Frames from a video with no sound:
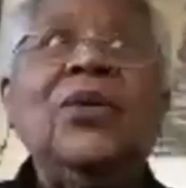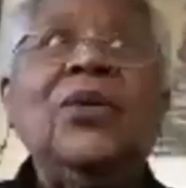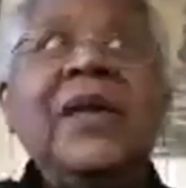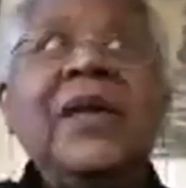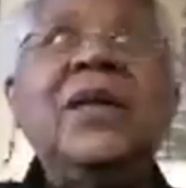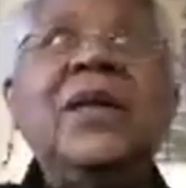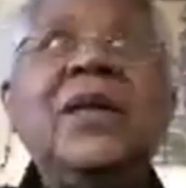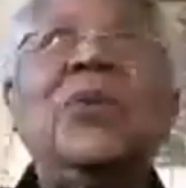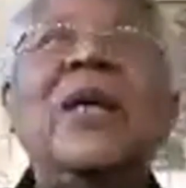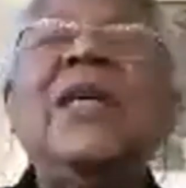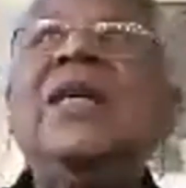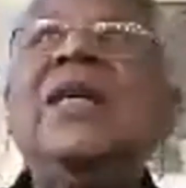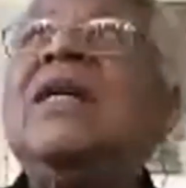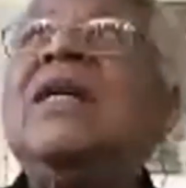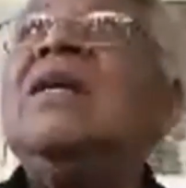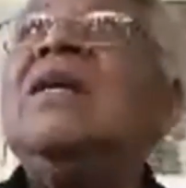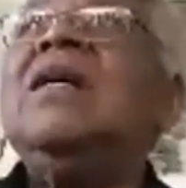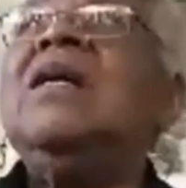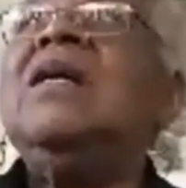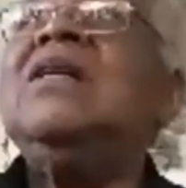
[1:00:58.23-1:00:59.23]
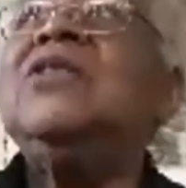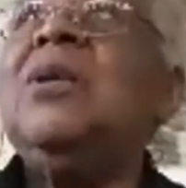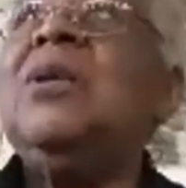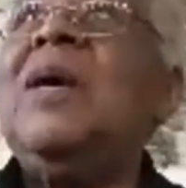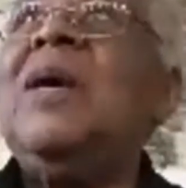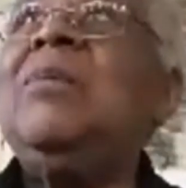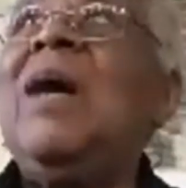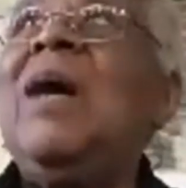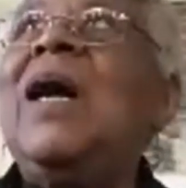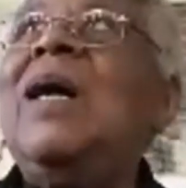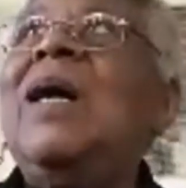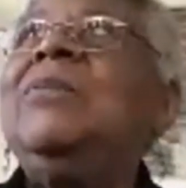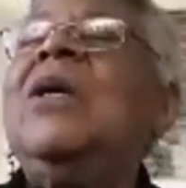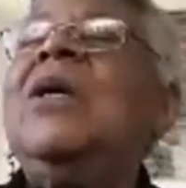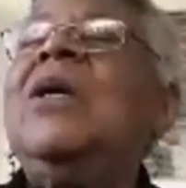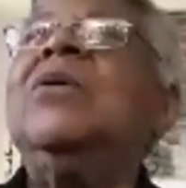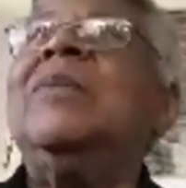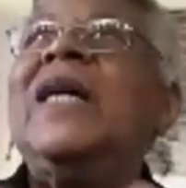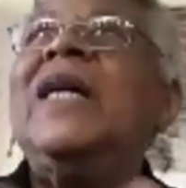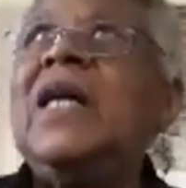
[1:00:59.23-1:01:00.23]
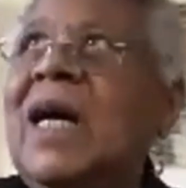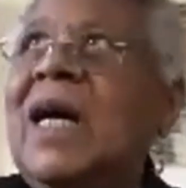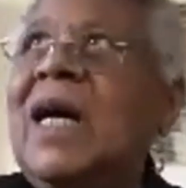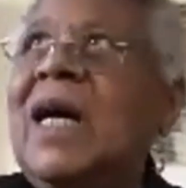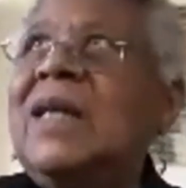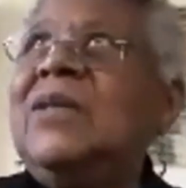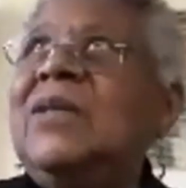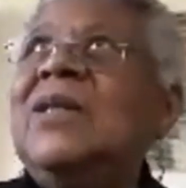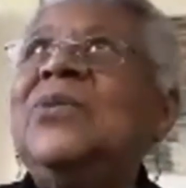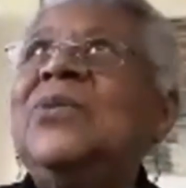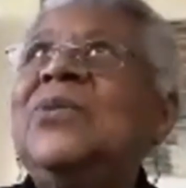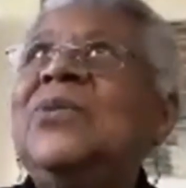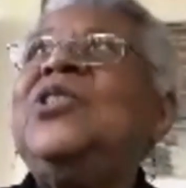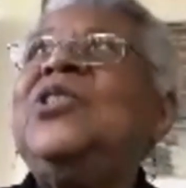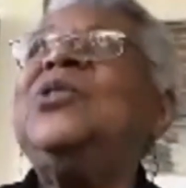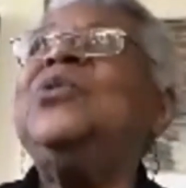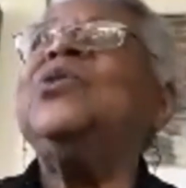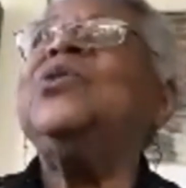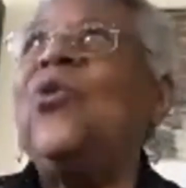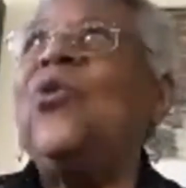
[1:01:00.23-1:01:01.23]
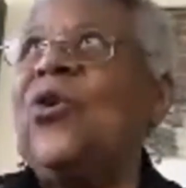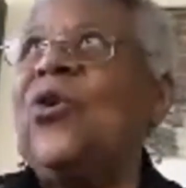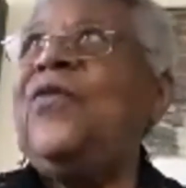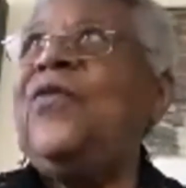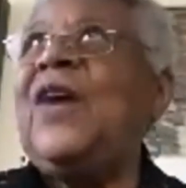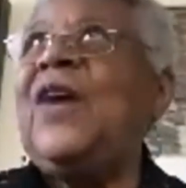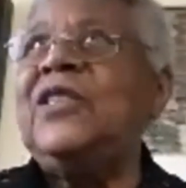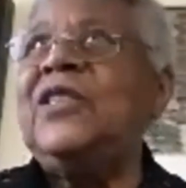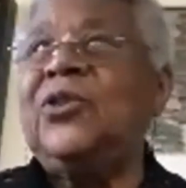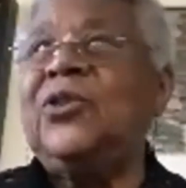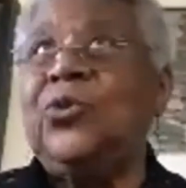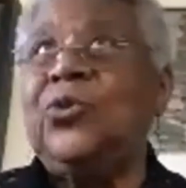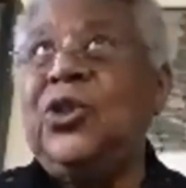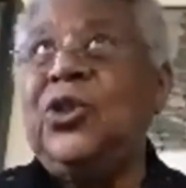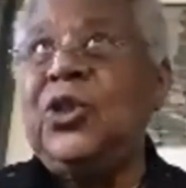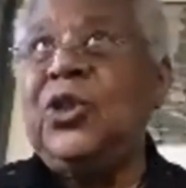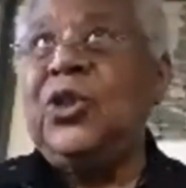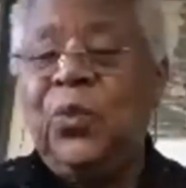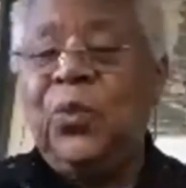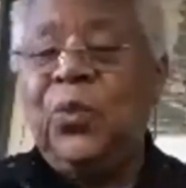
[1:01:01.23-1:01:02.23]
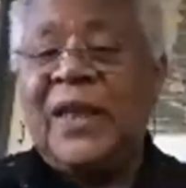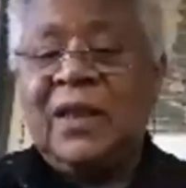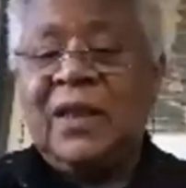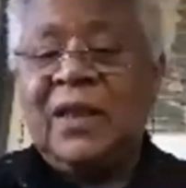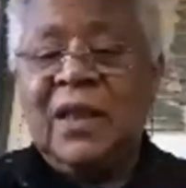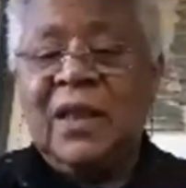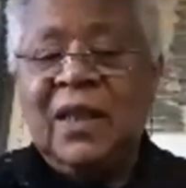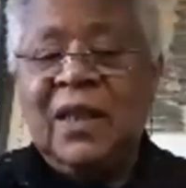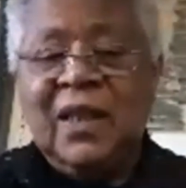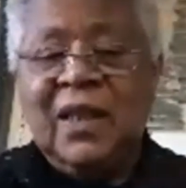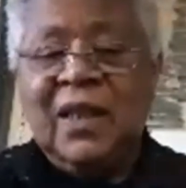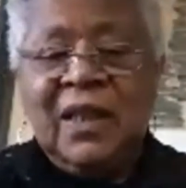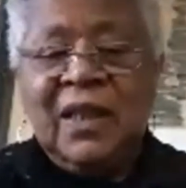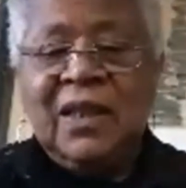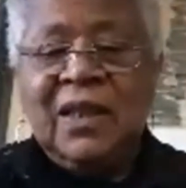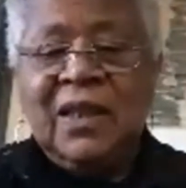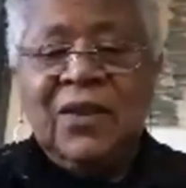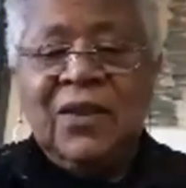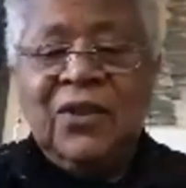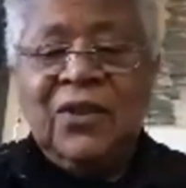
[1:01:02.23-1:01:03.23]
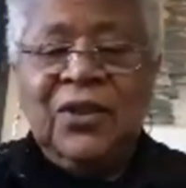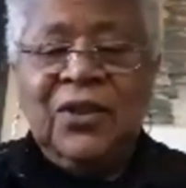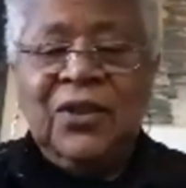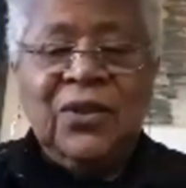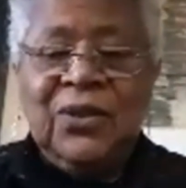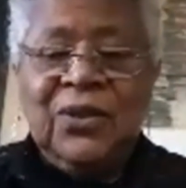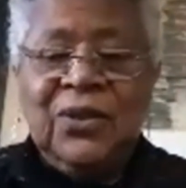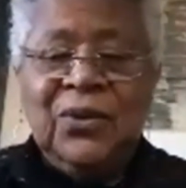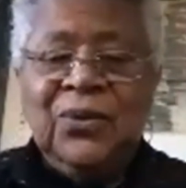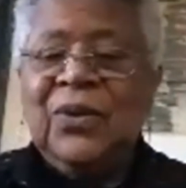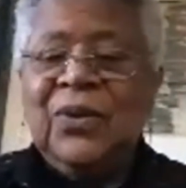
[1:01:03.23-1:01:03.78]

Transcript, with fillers: anyway, so my mom, oh my God, was, she was horrified. So she went into